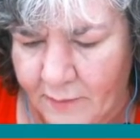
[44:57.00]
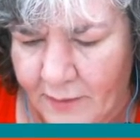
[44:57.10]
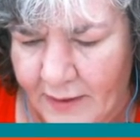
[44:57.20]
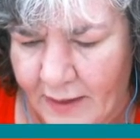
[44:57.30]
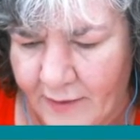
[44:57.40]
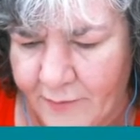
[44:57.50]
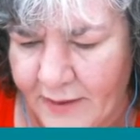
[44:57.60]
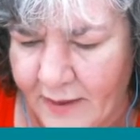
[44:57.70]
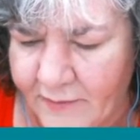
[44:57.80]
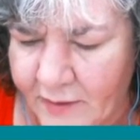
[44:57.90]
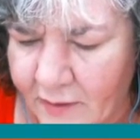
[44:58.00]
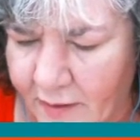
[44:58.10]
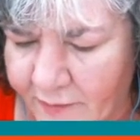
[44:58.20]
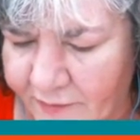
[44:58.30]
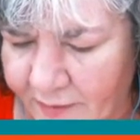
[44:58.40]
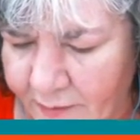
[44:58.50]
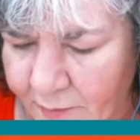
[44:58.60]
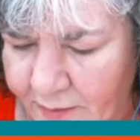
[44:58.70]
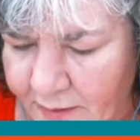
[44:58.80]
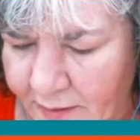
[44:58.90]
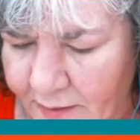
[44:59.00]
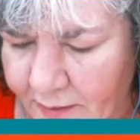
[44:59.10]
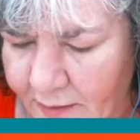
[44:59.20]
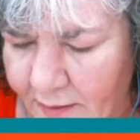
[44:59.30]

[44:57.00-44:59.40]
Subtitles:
but I've been having a lot of fun with it.